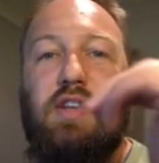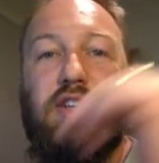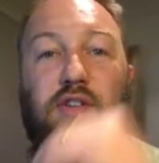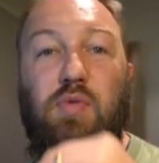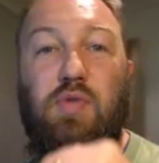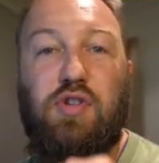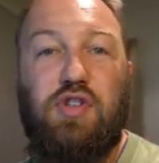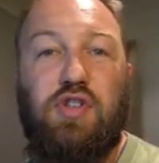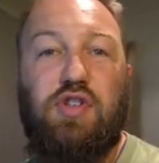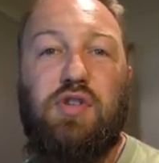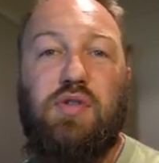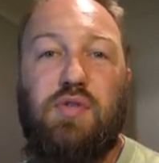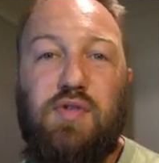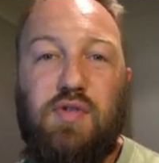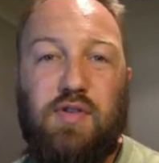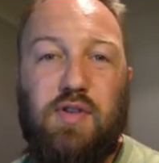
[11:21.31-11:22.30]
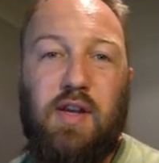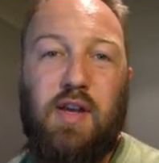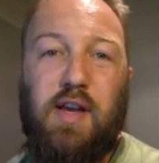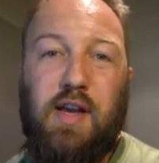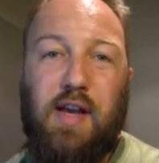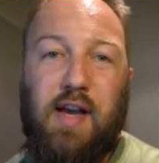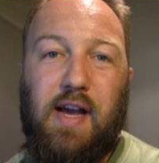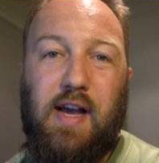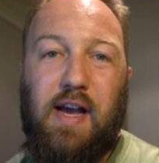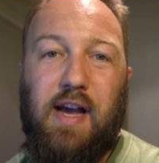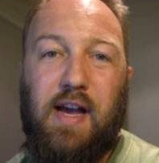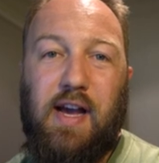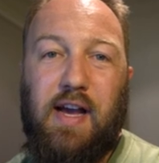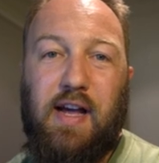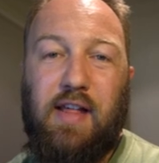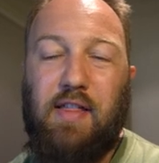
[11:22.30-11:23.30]
to reduce
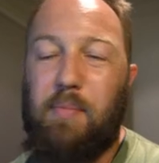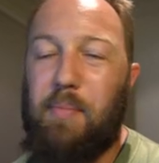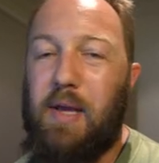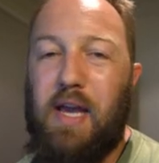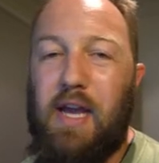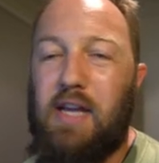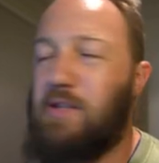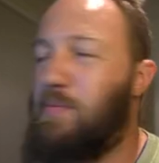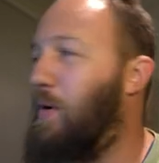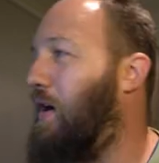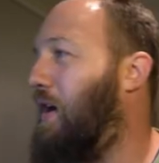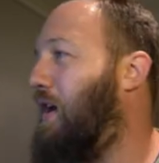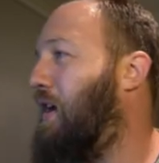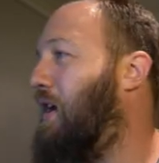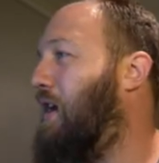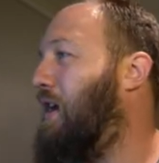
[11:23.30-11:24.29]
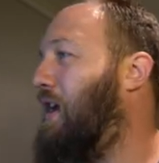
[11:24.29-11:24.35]
the pH by,